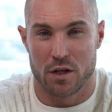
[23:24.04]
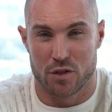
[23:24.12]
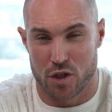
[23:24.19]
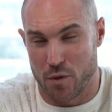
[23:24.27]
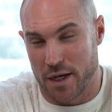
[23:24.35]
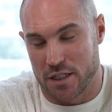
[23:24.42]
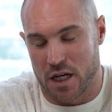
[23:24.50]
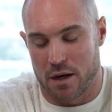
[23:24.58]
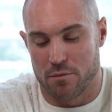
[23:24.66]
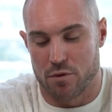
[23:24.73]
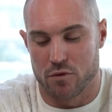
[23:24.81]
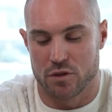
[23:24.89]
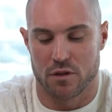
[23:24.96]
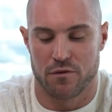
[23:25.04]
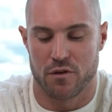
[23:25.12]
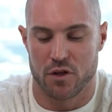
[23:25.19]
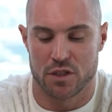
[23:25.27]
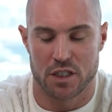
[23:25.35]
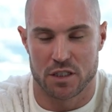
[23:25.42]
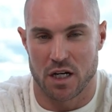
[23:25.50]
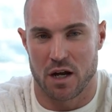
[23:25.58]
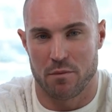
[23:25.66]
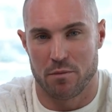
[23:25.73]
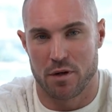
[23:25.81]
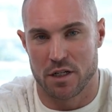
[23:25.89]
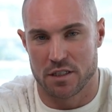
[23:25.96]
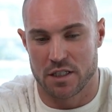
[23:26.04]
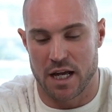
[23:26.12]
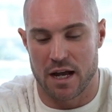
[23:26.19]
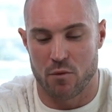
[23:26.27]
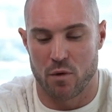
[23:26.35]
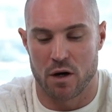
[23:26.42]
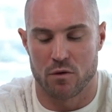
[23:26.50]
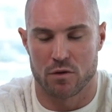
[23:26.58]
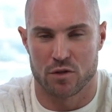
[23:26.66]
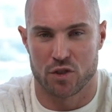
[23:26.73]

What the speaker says: 2 examples. The first example is that, well,